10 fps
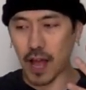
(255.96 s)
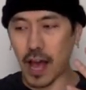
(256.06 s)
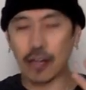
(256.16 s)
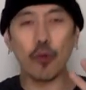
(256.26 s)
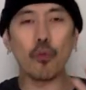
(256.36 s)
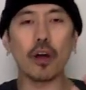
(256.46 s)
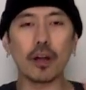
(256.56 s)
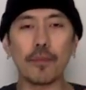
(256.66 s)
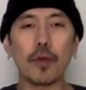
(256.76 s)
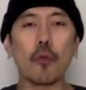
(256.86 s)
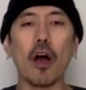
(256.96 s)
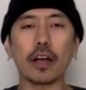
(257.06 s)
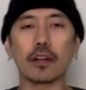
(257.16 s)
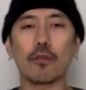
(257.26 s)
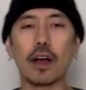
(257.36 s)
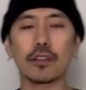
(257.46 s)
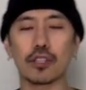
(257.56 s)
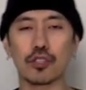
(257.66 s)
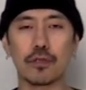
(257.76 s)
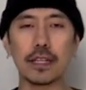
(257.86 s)
I don't want to be walking around the
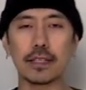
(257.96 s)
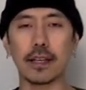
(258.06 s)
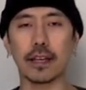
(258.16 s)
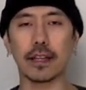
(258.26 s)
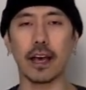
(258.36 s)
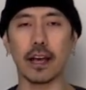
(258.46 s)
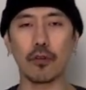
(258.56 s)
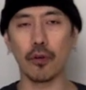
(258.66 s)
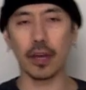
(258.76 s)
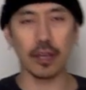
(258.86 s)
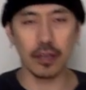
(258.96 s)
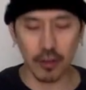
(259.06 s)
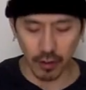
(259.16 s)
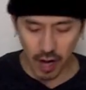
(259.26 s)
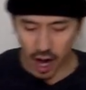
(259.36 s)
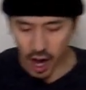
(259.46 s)
streets like that, going, you know,